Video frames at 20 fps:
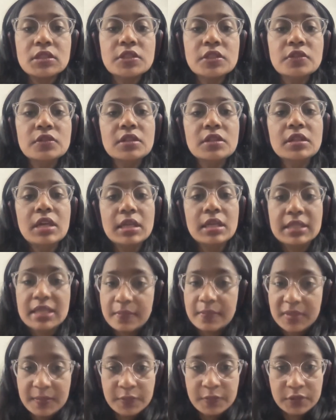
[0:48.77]
So the
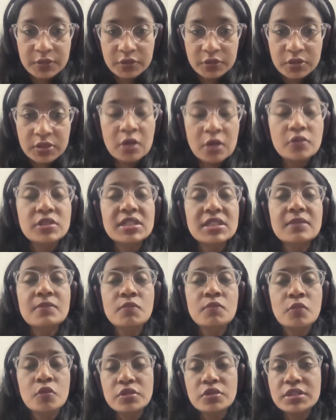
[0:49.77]
contemporary position. Now see,
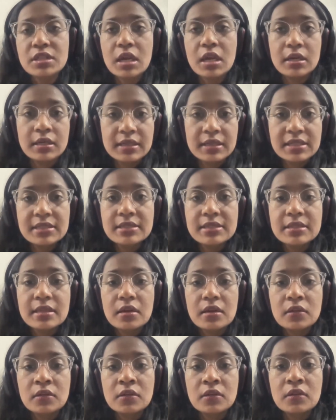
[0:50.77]
most countries
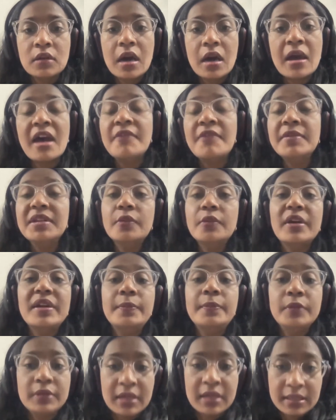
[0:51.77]
have been
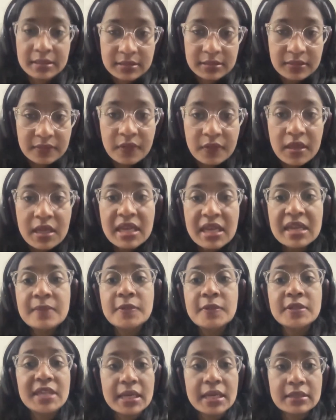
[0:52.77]
quite progressive in
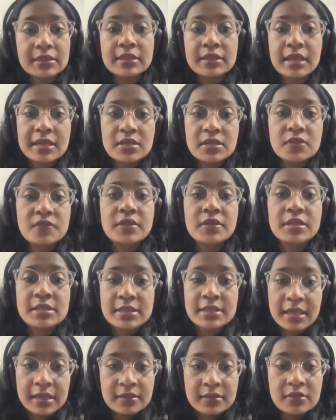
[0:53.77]
protecting the rights of the
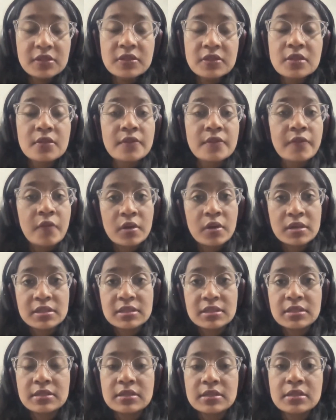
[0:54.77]
designers. For
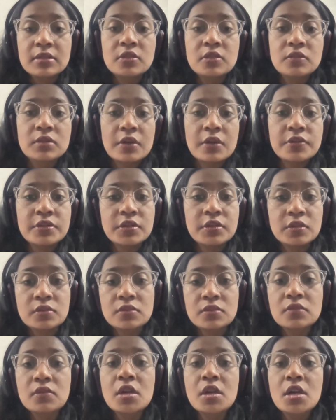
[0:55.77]
instance, in
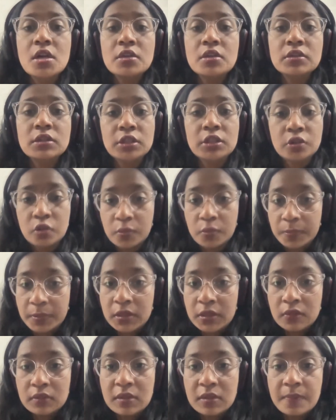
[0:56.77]
2002, the
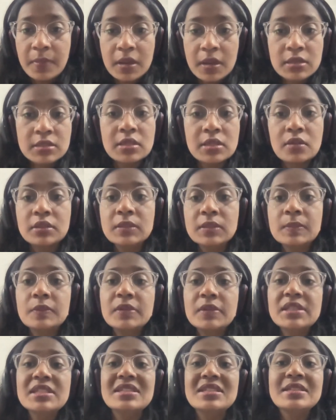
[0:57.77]
European Union passed a law that
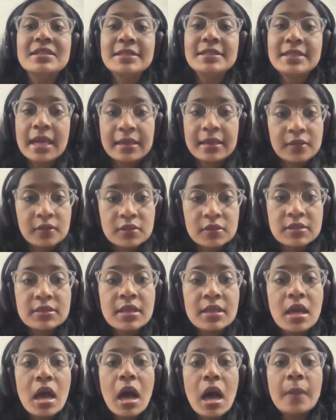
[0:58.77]
provides designers
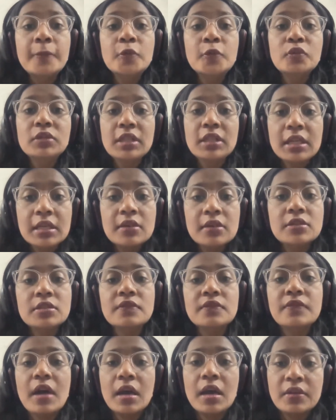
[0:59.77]
up to 3 years
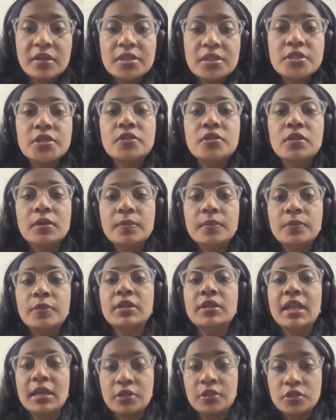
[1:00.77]
of unregistered
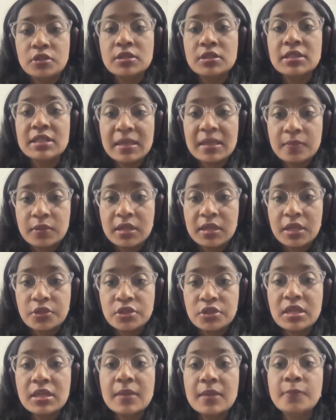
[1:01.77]
protection, design
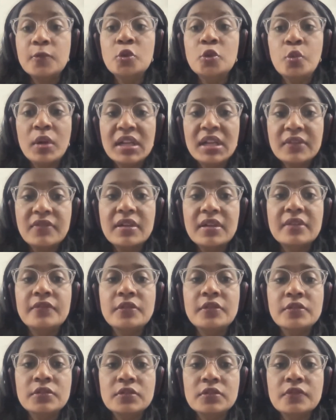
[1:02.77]
protection, and up to 25
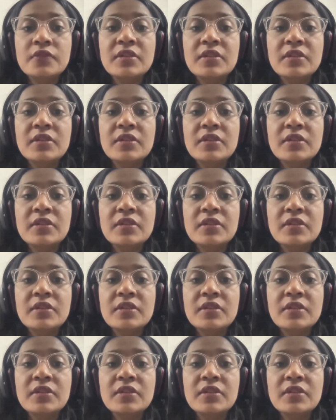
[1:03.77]
years of